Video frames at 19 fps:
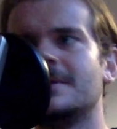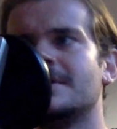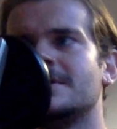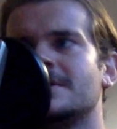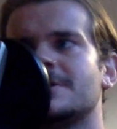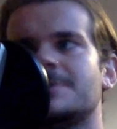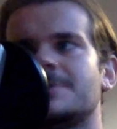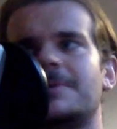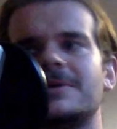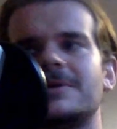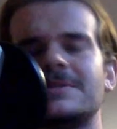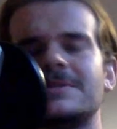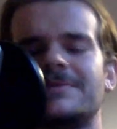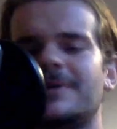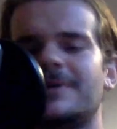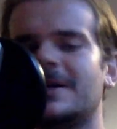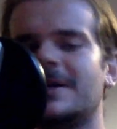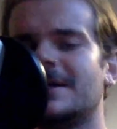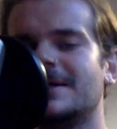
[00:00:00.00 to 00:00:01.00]

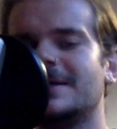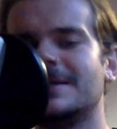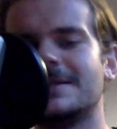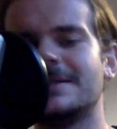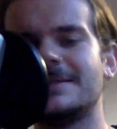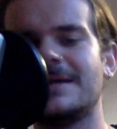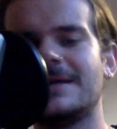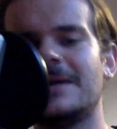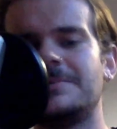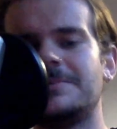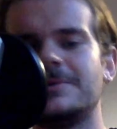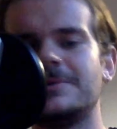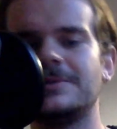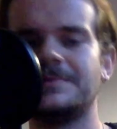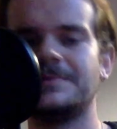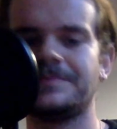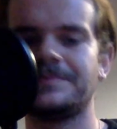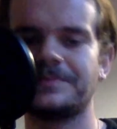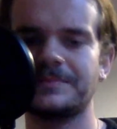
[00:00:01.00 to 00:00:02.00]
Spotify and
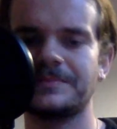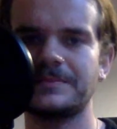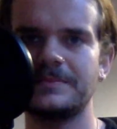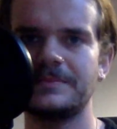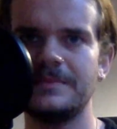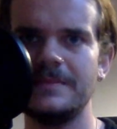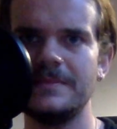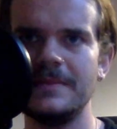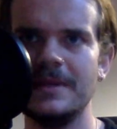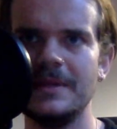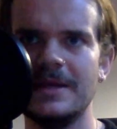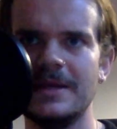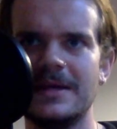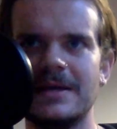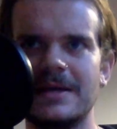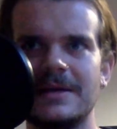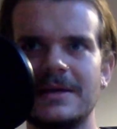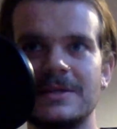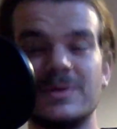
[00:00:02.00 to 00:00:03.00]
Apple,
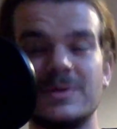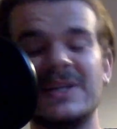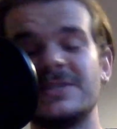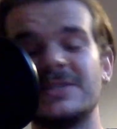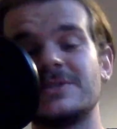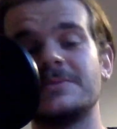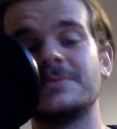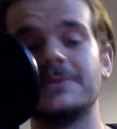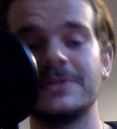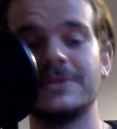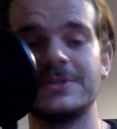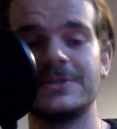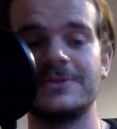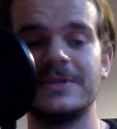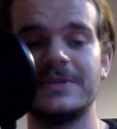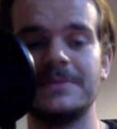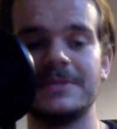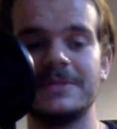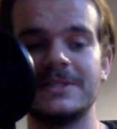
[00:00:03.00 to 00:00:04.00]
as well as some other
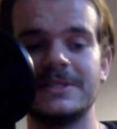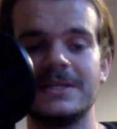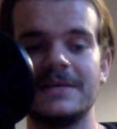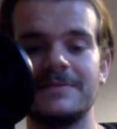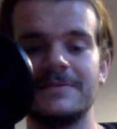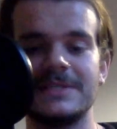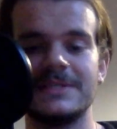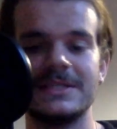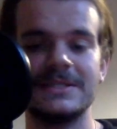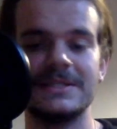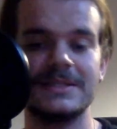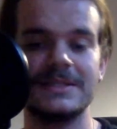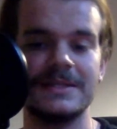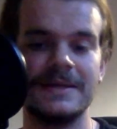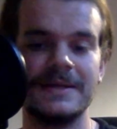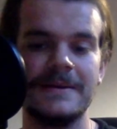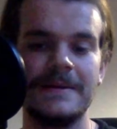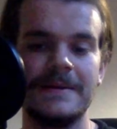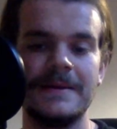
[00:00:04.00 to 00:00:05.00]
streaming services
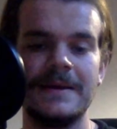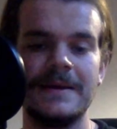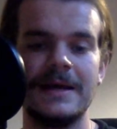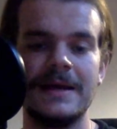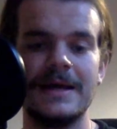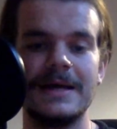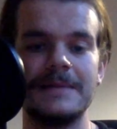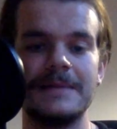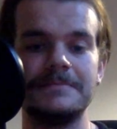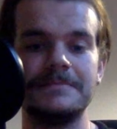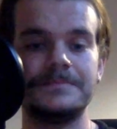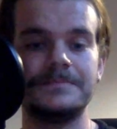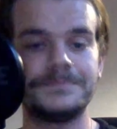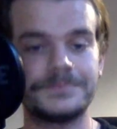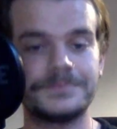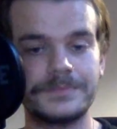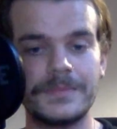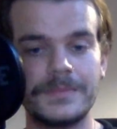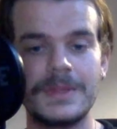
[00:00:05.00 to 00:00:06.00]
that
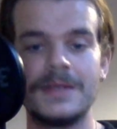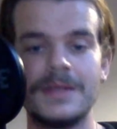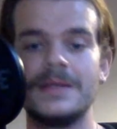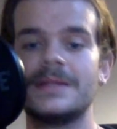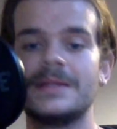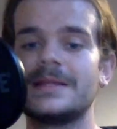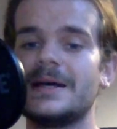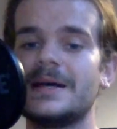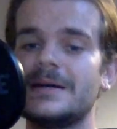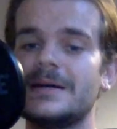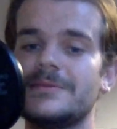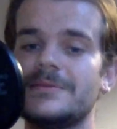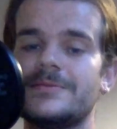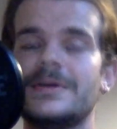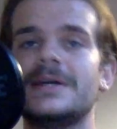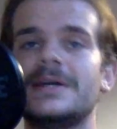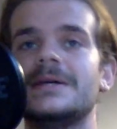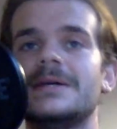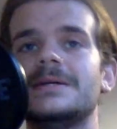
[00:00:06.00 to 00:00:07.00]

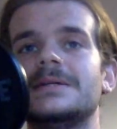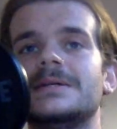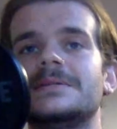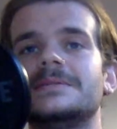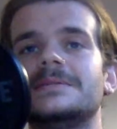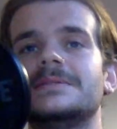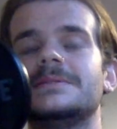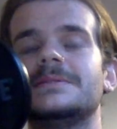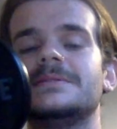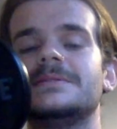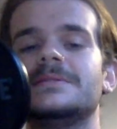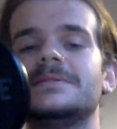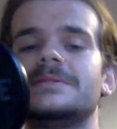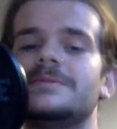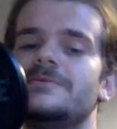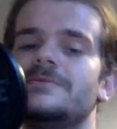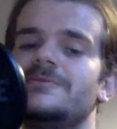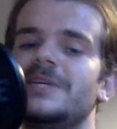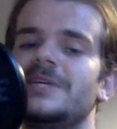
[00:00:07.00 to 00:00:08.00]
have
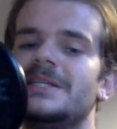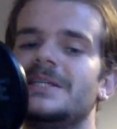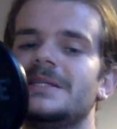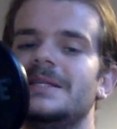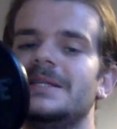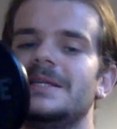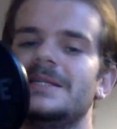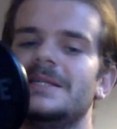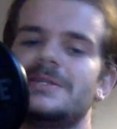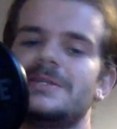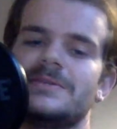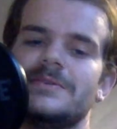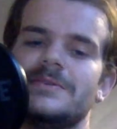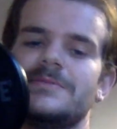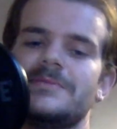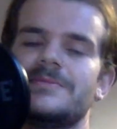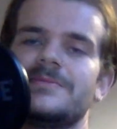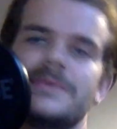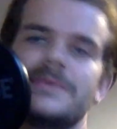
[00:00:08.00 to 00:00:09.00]
recently sort
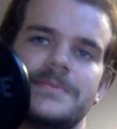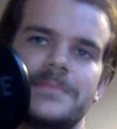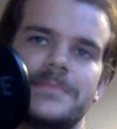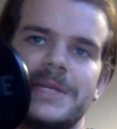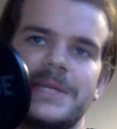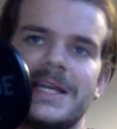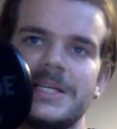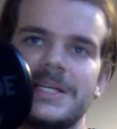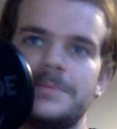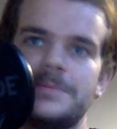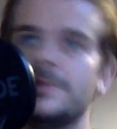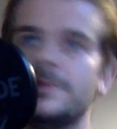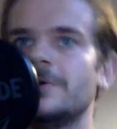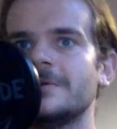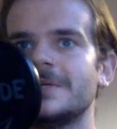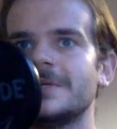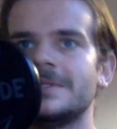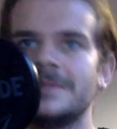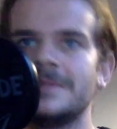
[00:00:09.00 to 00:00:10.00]
of been
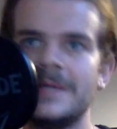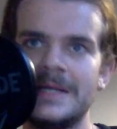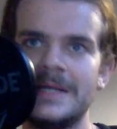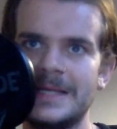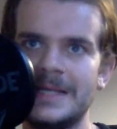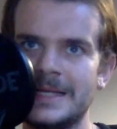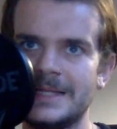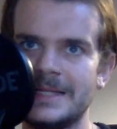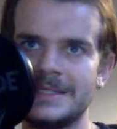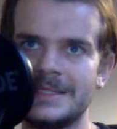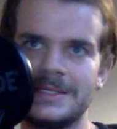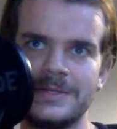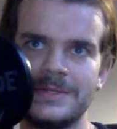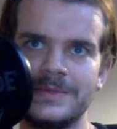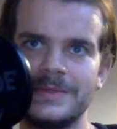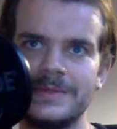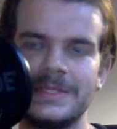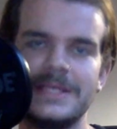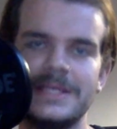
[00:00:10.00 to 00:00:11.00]
exploring
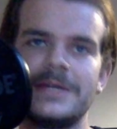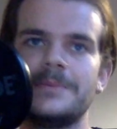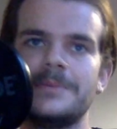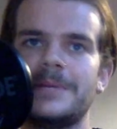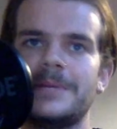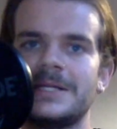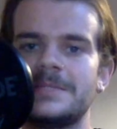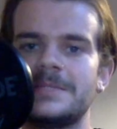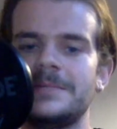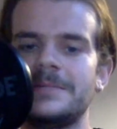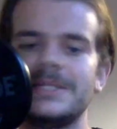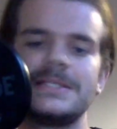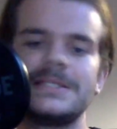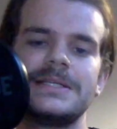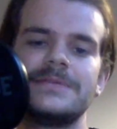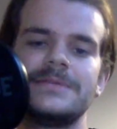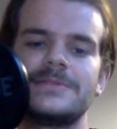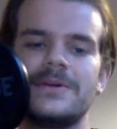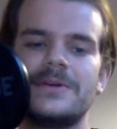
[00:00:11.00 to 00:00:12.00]
into the
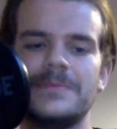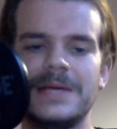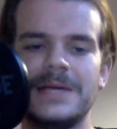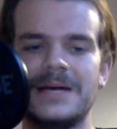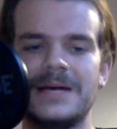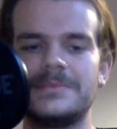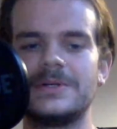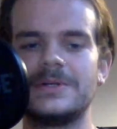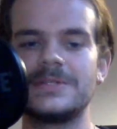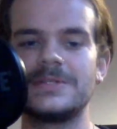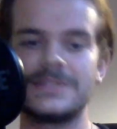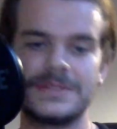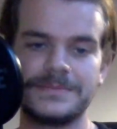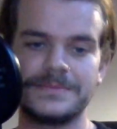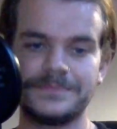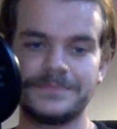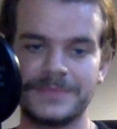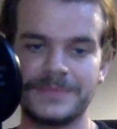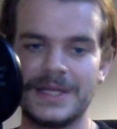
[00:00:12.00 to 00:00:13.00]
compatibility of Dolby Atmos
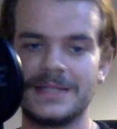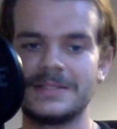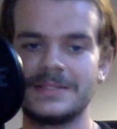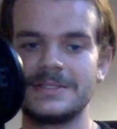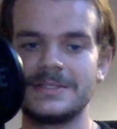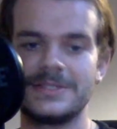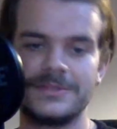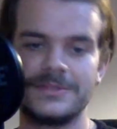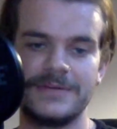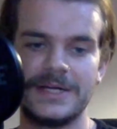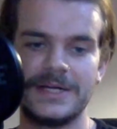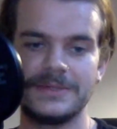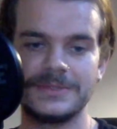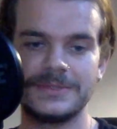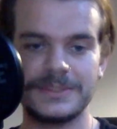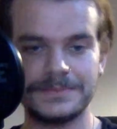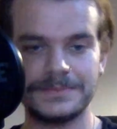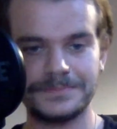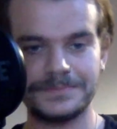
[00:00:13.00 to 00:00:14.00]
and surround.